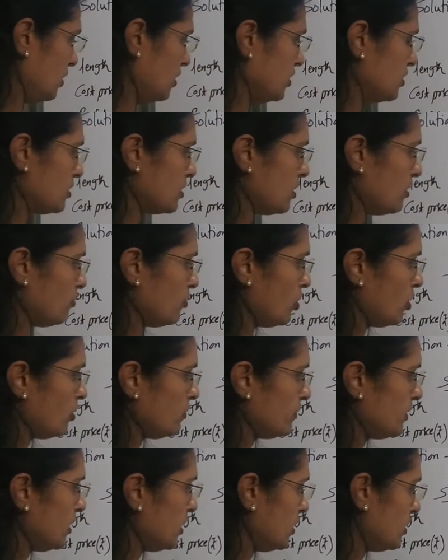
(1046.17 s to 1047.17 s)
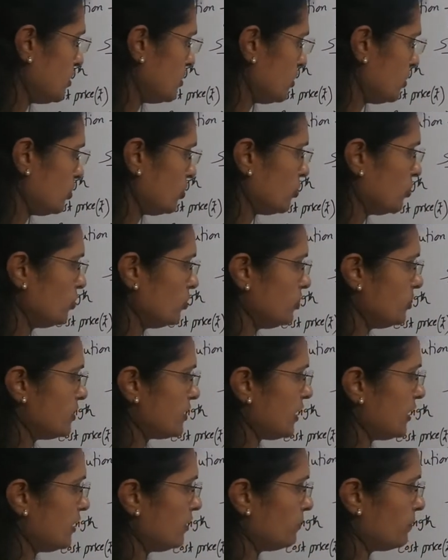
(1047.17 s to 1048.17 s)
sum of these two
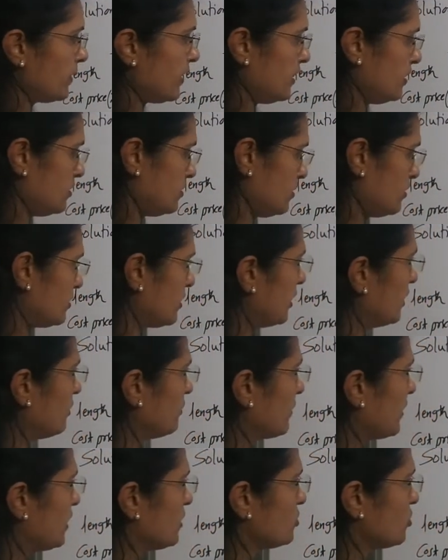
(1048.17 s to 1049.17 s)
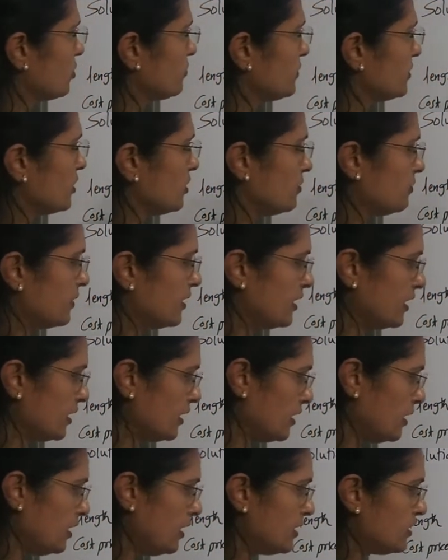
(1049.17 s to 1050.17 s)
selling price of shirt
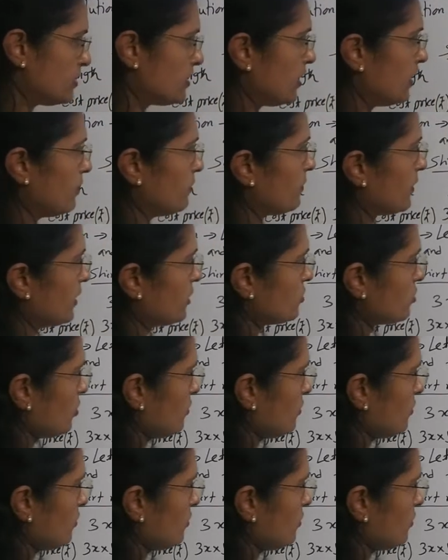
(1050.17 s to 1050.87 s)
material and selling price